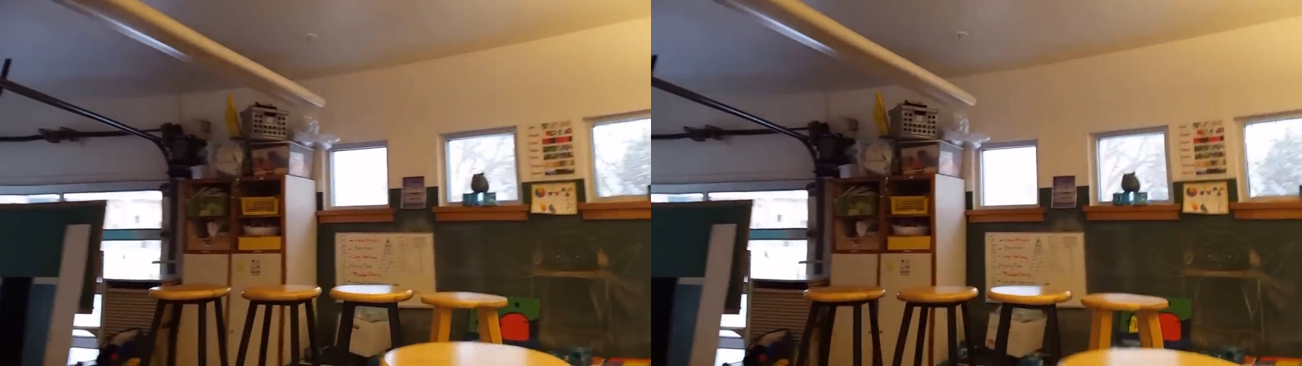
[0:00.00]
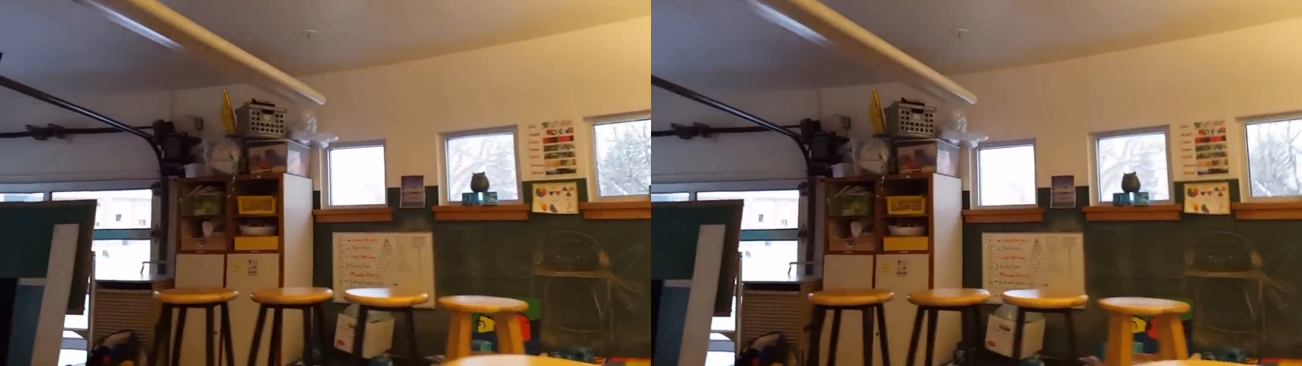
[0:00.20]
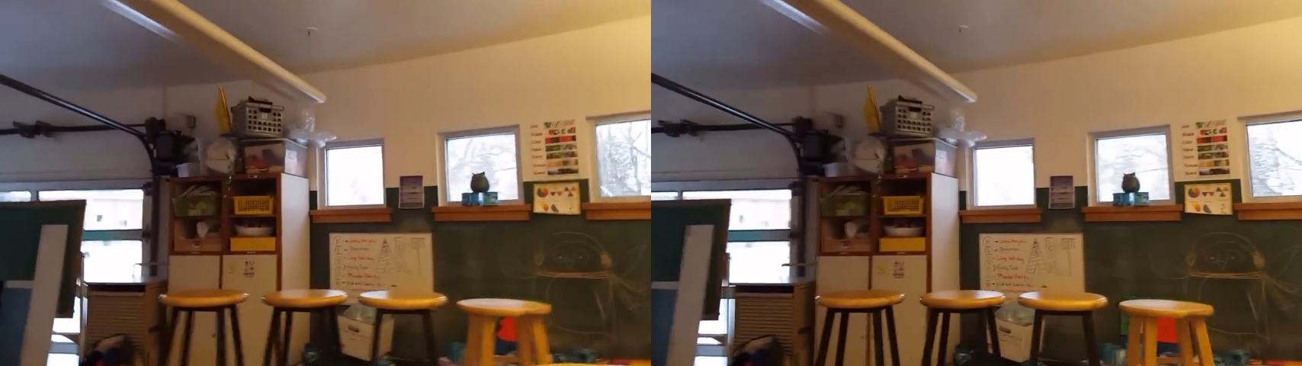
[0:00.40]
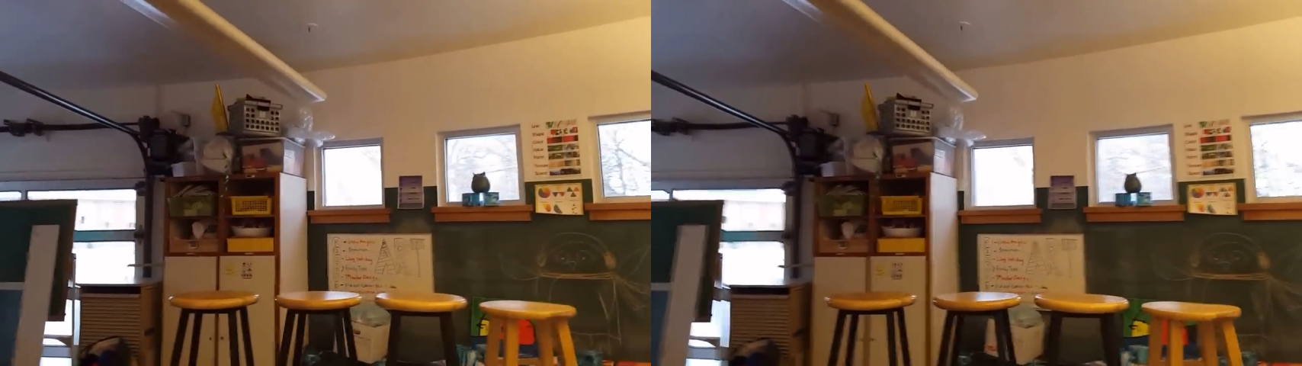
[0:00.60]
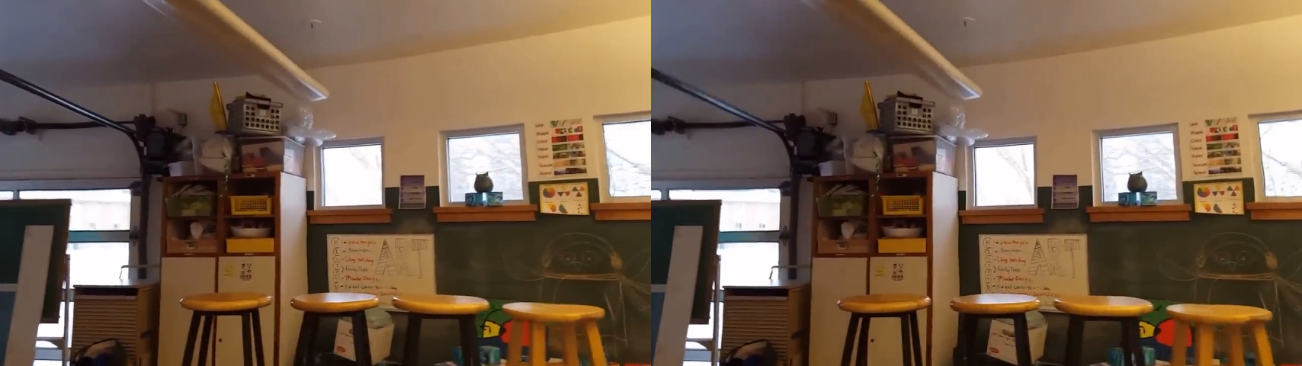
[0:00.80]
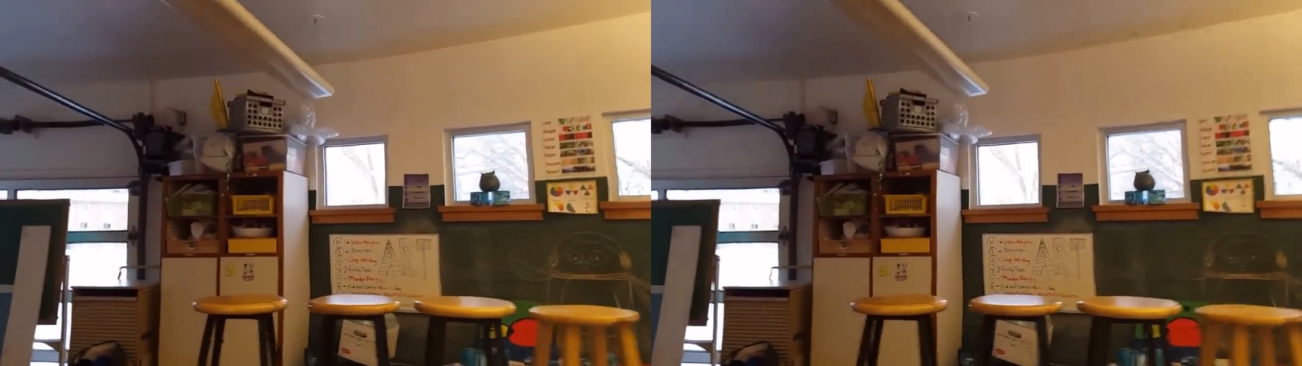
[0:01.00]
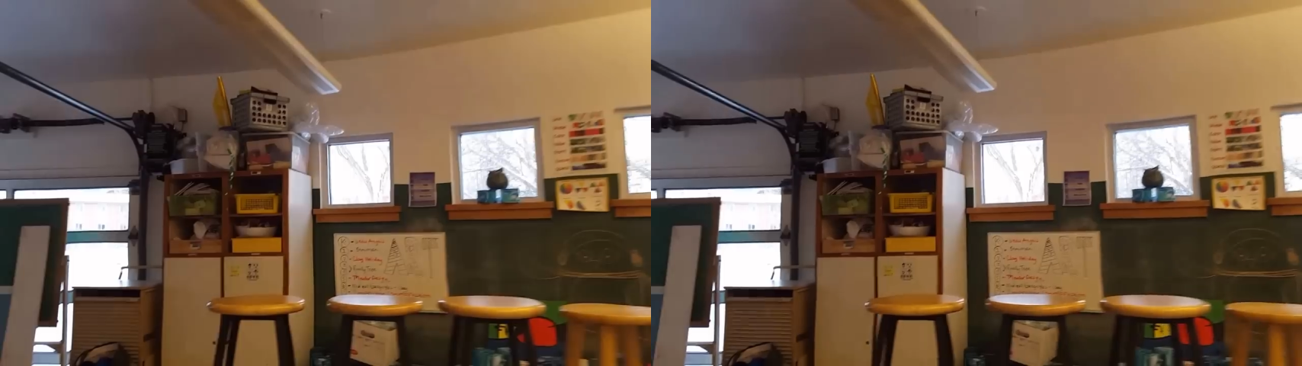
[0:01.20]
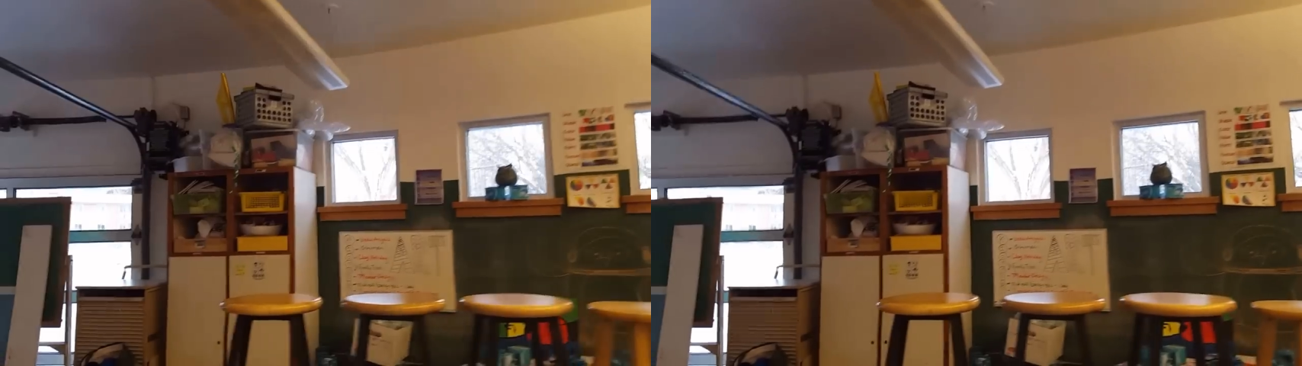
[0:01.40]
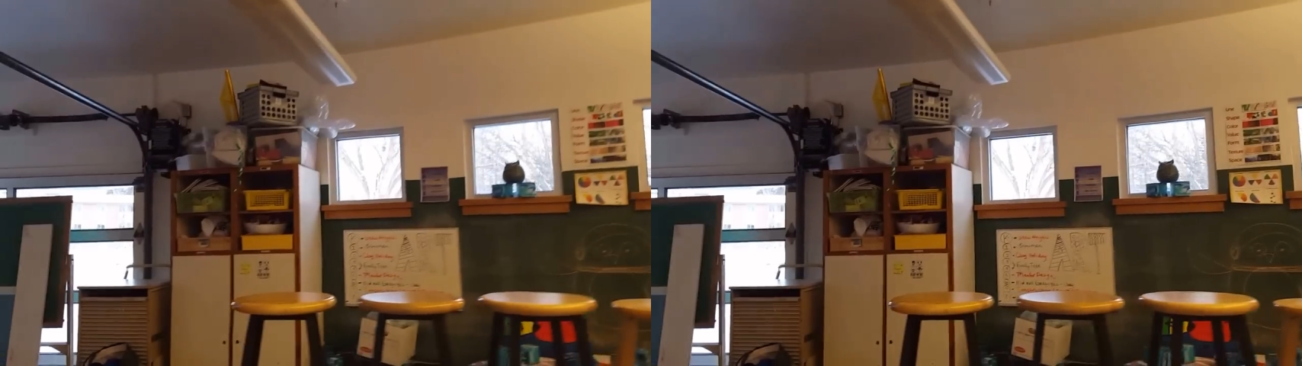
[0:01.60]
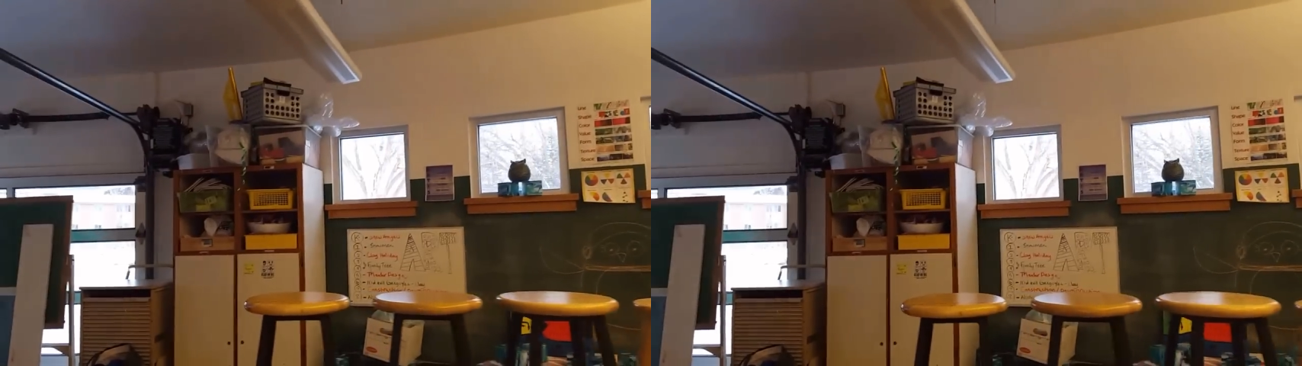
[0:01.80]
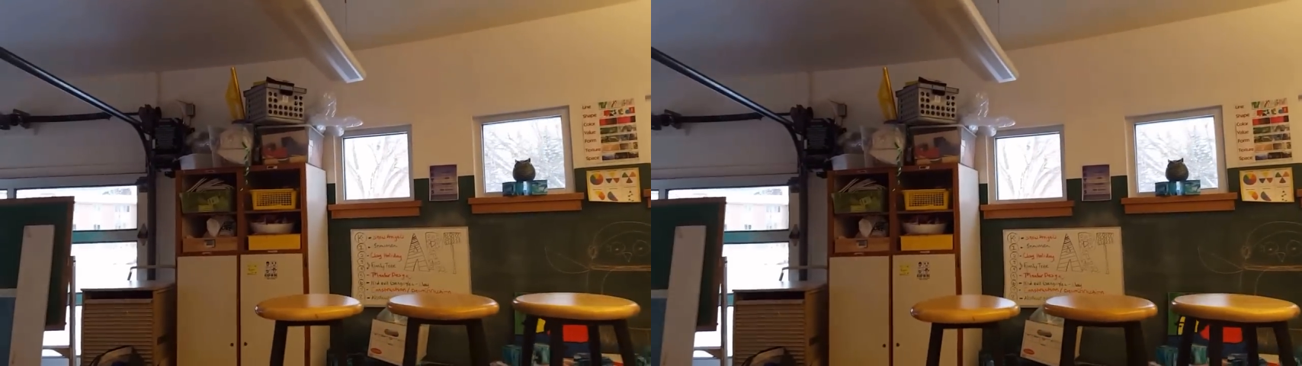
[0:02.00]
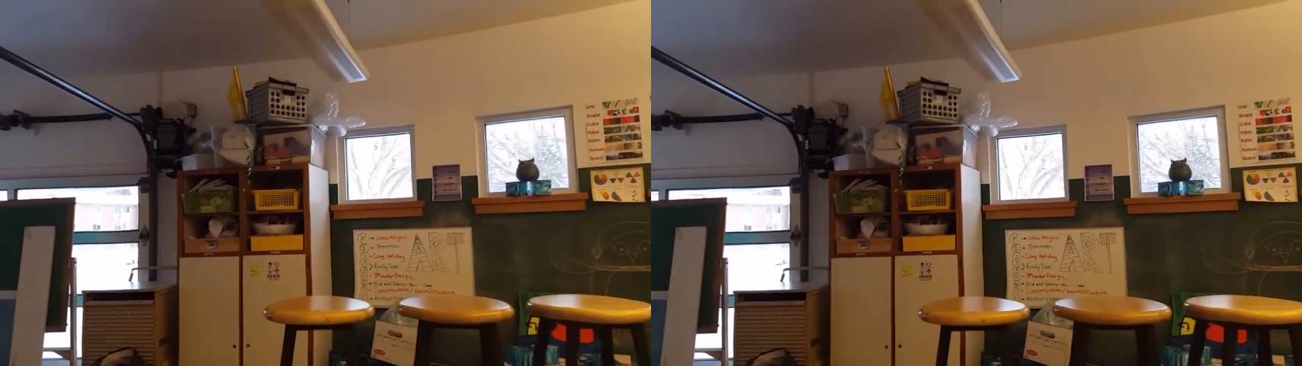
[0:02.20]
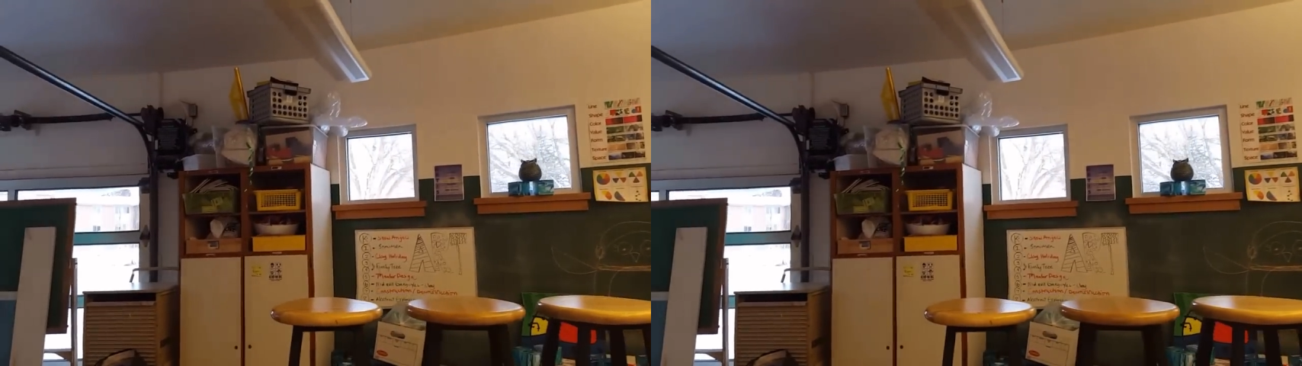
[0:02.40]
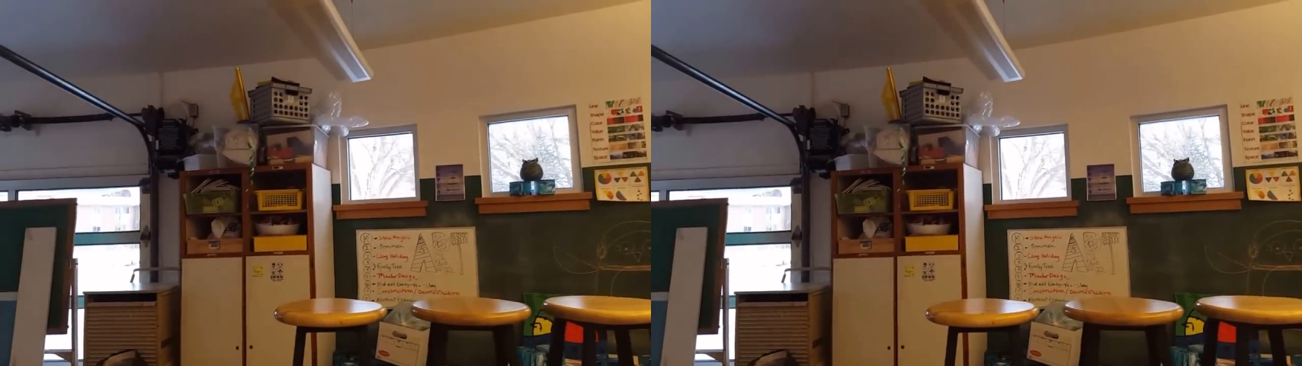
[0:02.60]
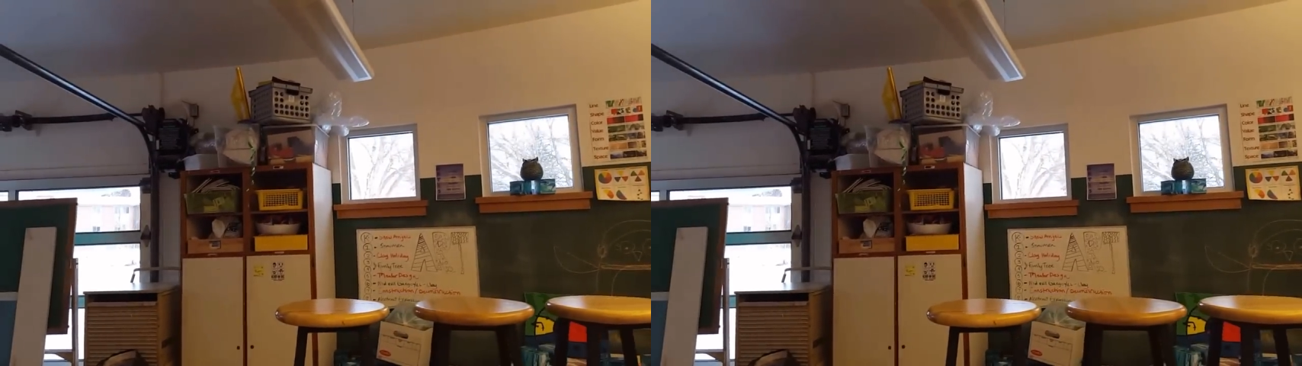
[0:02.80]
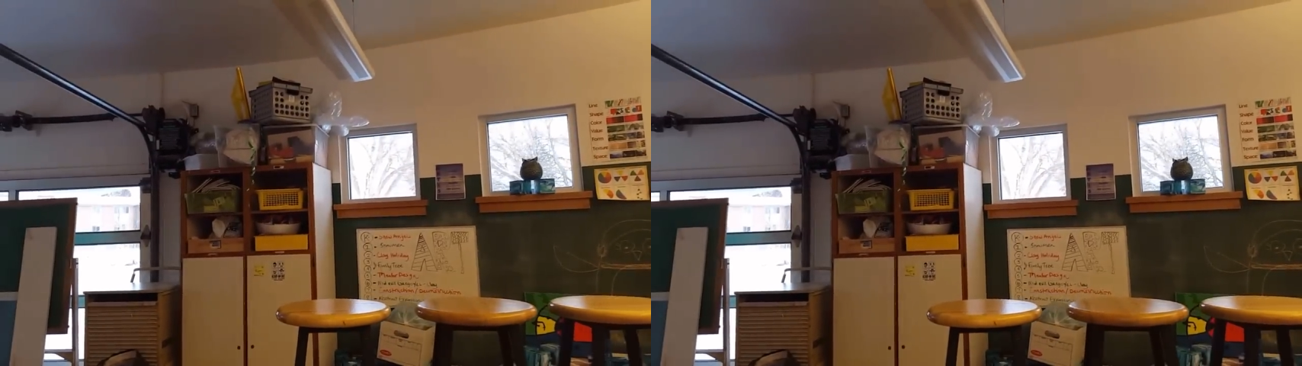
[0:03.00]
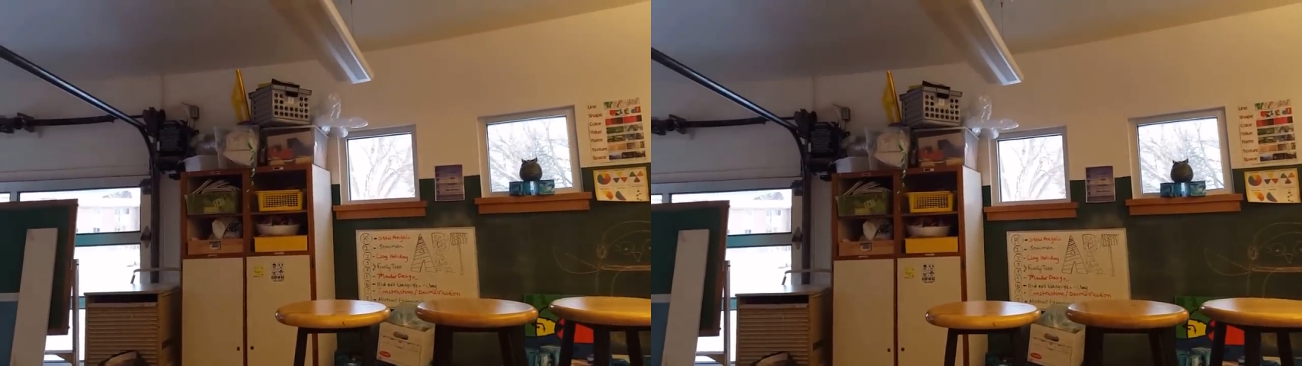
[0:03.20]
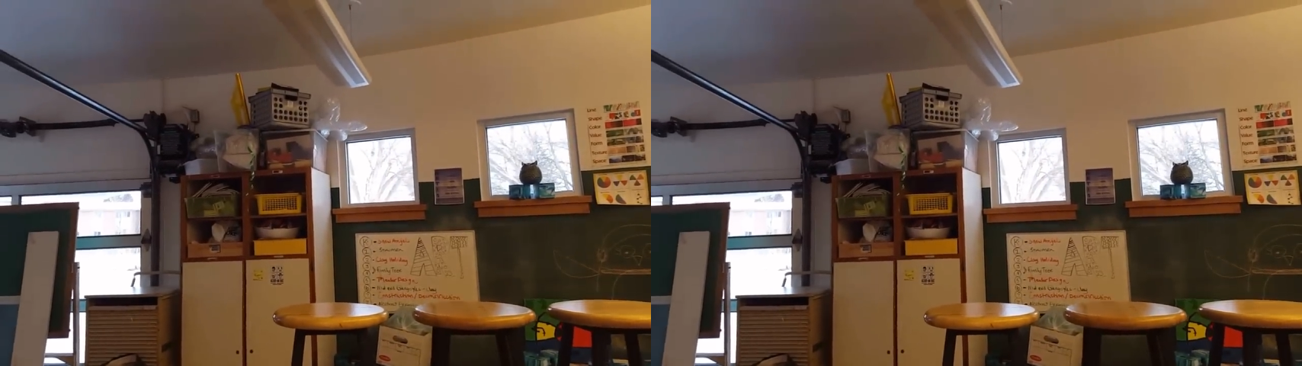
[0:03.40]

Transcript: No face is visible, so there are no lips to read.